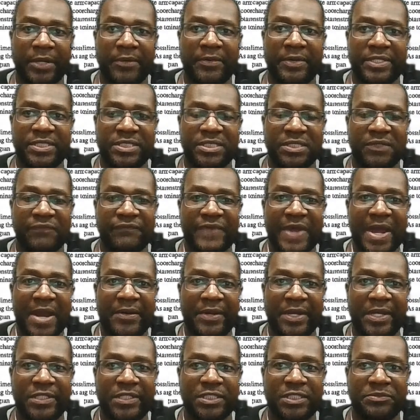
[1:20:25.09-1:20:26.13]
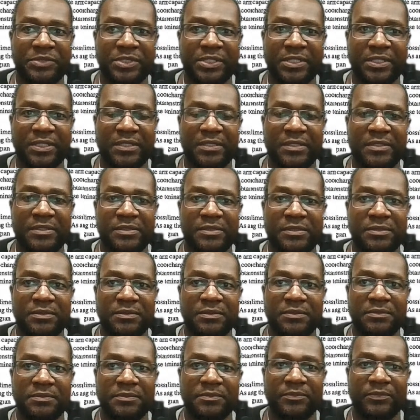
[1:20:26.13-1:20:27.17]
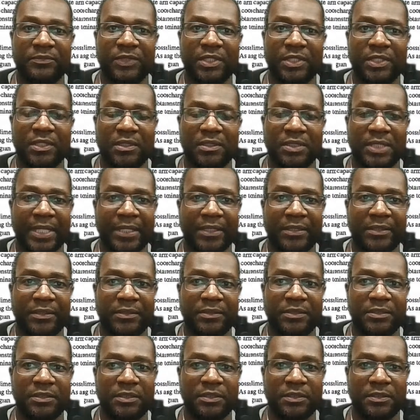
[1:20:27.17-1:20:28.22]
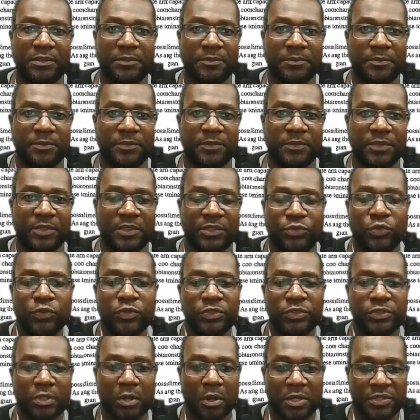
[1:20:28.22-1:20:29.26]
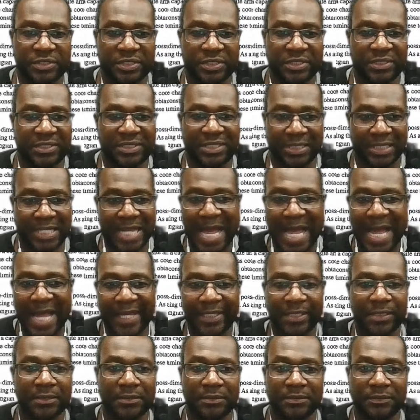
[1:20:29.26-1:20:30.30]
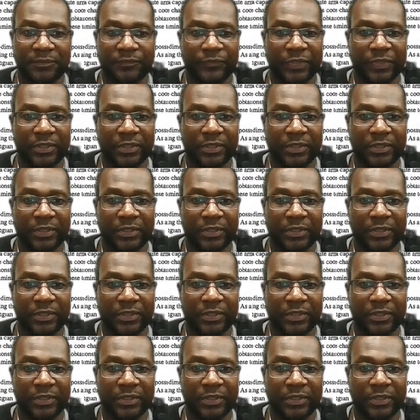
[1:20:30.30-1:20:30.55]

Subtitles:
there is some variation because like 2 stars can collide